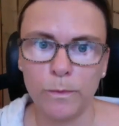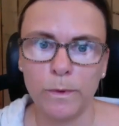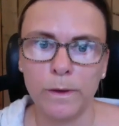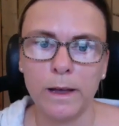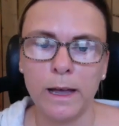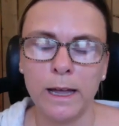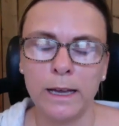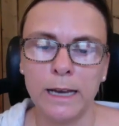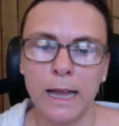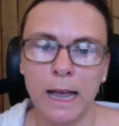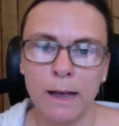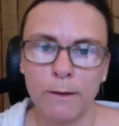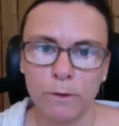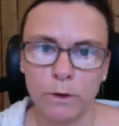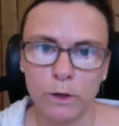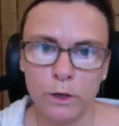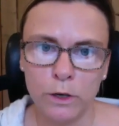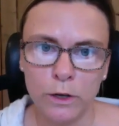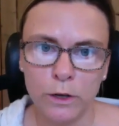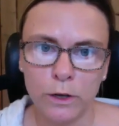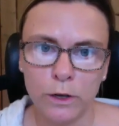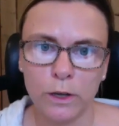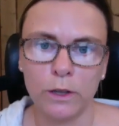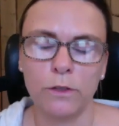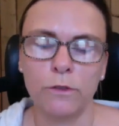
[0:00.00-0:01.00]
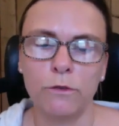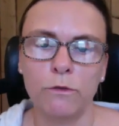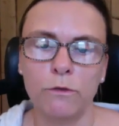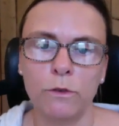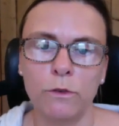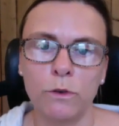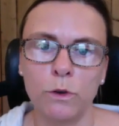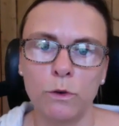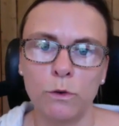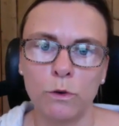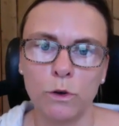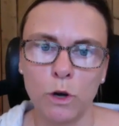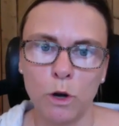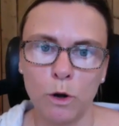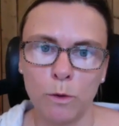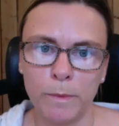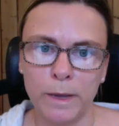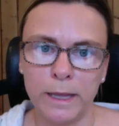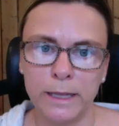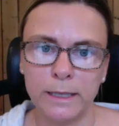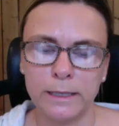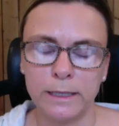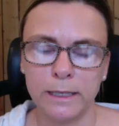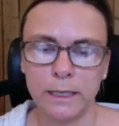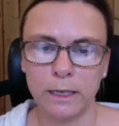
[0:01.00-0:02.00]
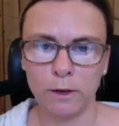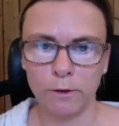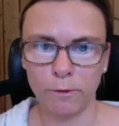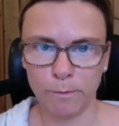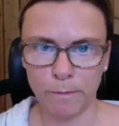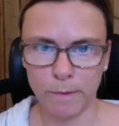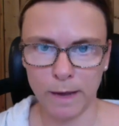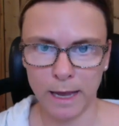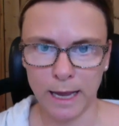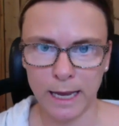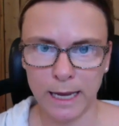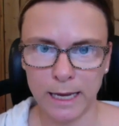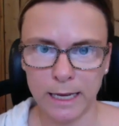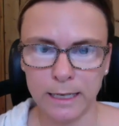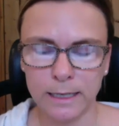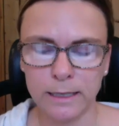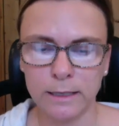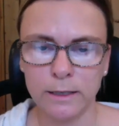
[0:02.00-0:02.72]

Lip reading: and have a look through your comments that you've made,